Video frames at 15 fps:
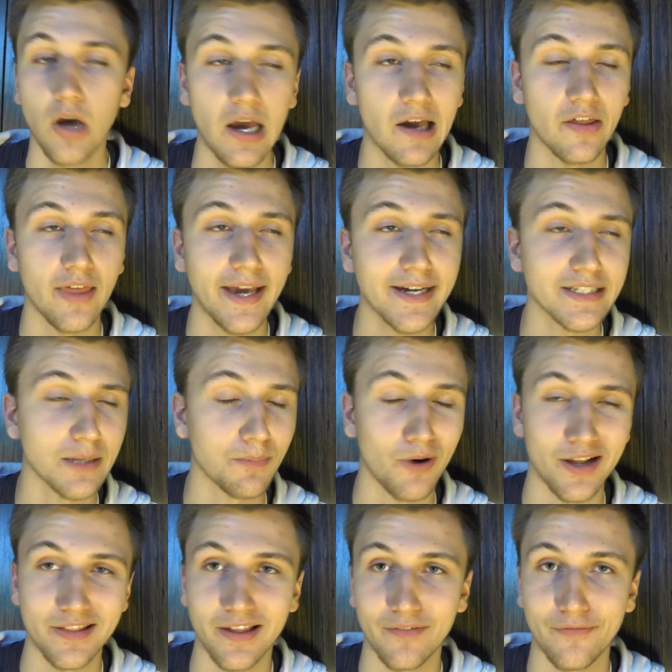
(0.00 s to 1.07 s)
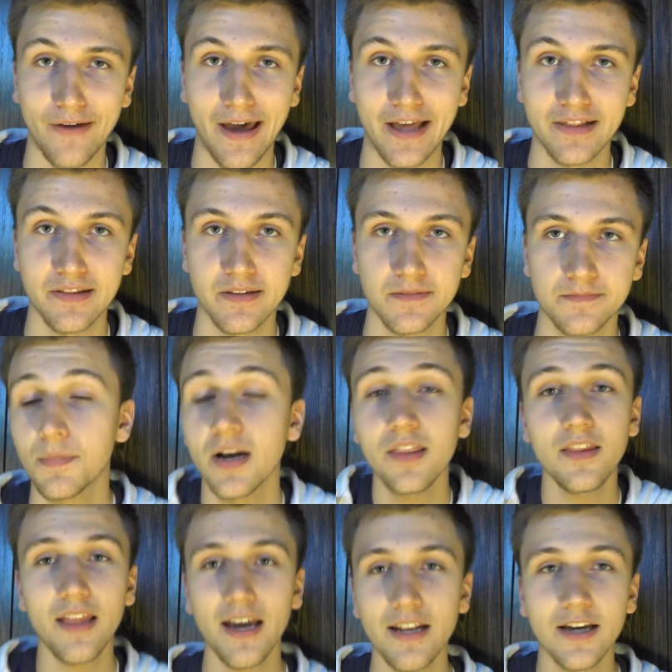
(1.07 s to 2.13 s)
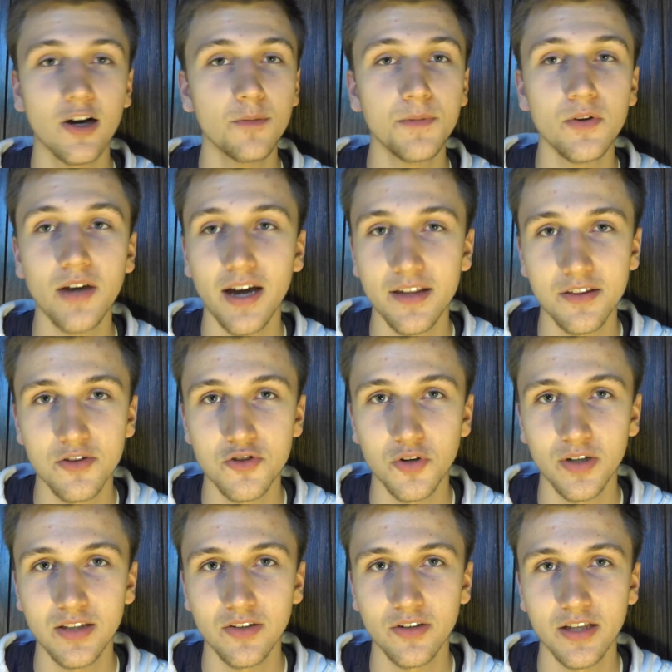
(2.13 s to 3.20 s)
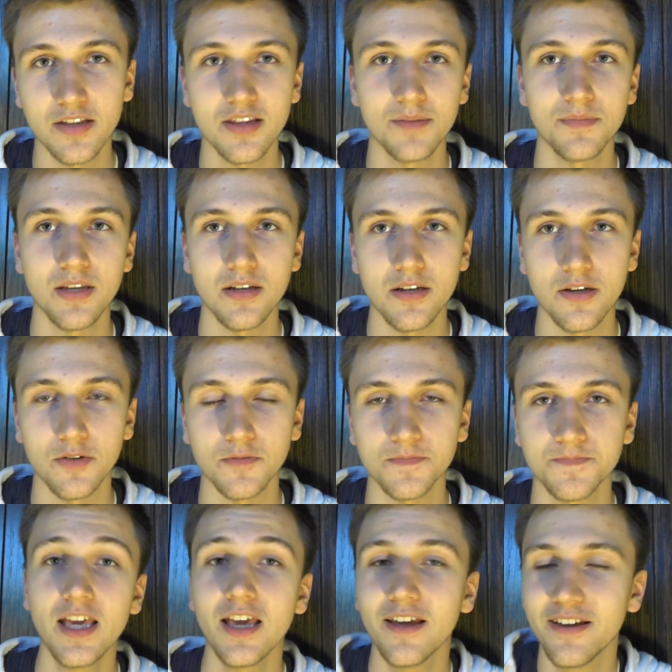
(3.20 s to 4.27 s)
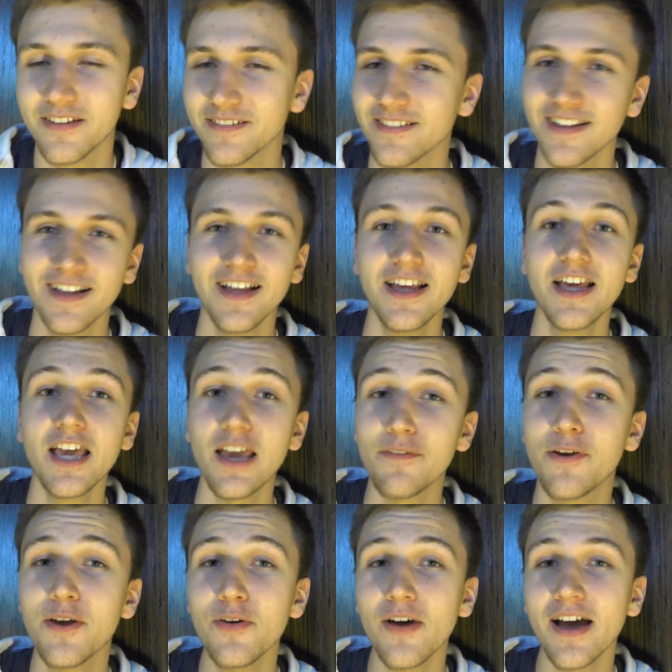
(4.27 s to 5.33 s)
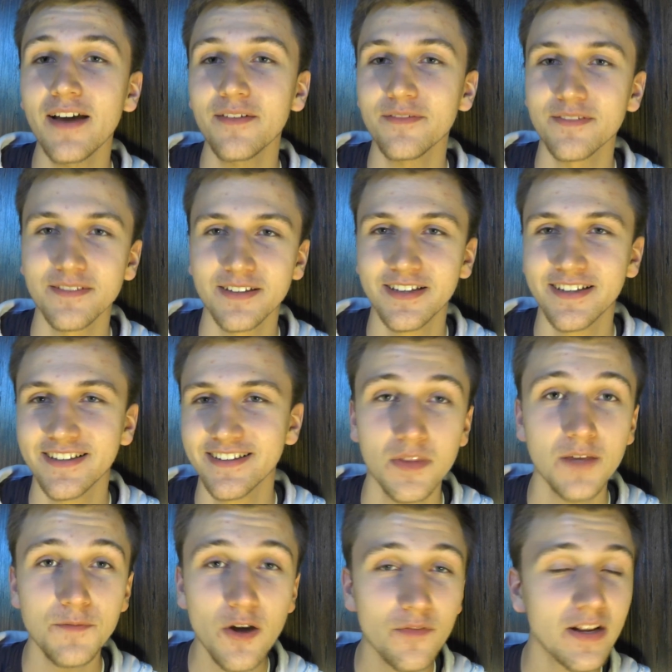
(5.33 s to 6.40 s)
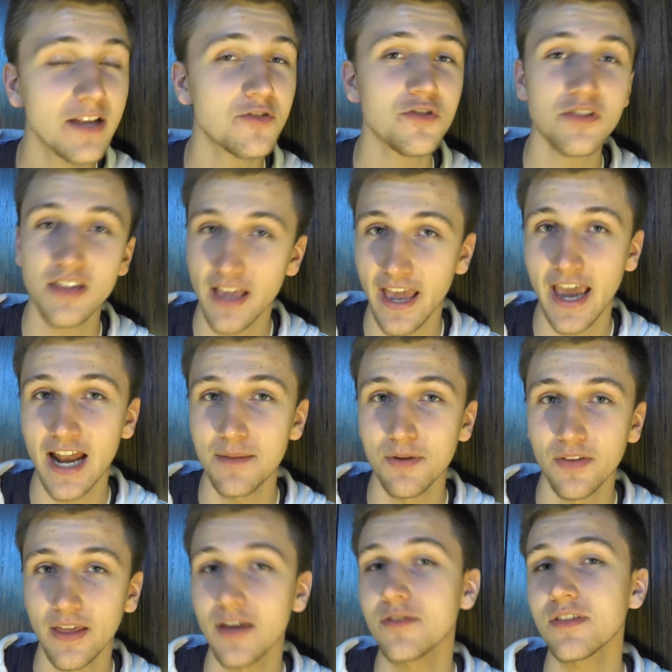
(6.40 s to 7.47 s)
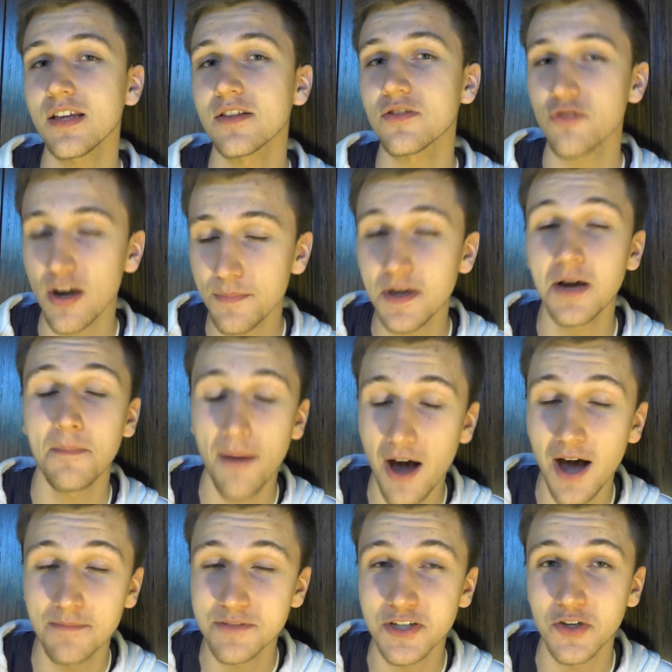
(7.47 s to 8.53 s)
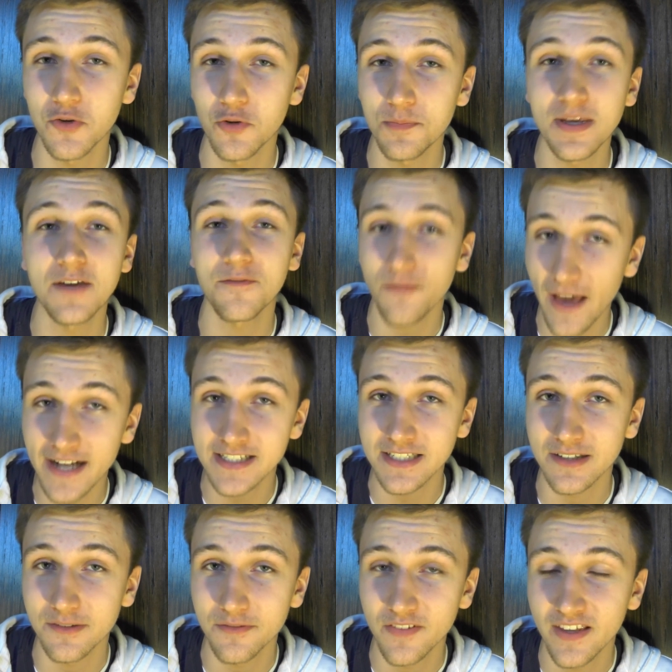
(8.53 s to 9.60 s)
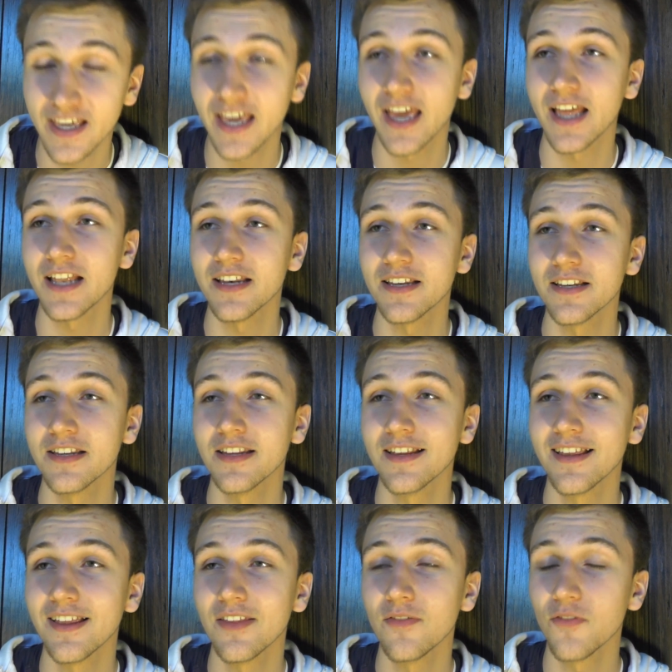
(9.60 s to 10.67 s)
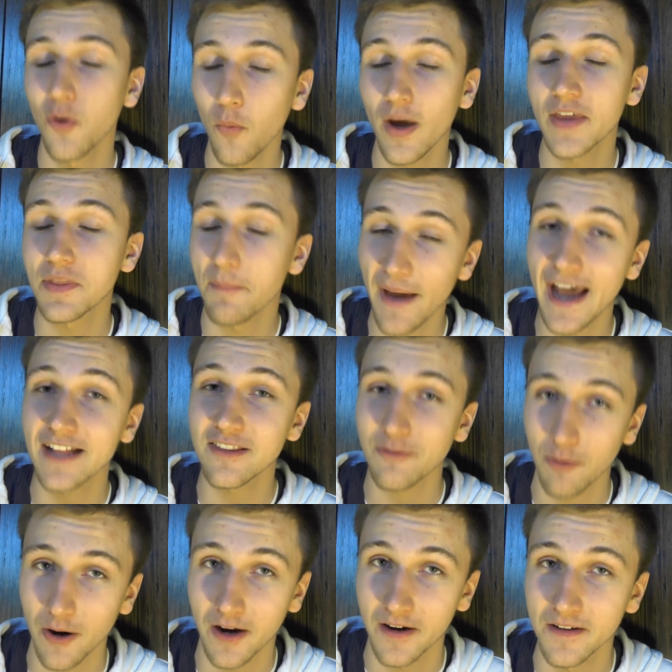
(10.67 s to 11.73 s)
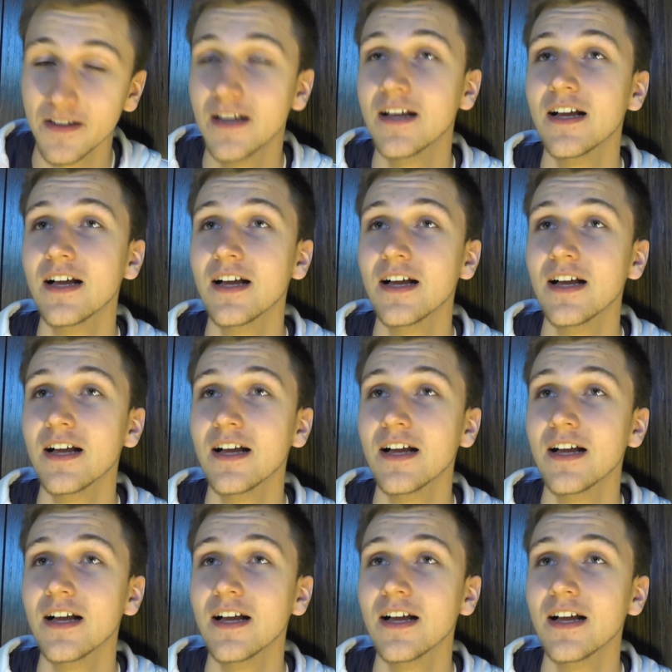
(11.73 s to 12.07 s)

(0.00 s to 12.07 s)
That got depressing fast. But other than that, I hope you guys enjoyed learning something new. If you have an interesting animal that you think strapping a bomb to would be effective in the way the bats were,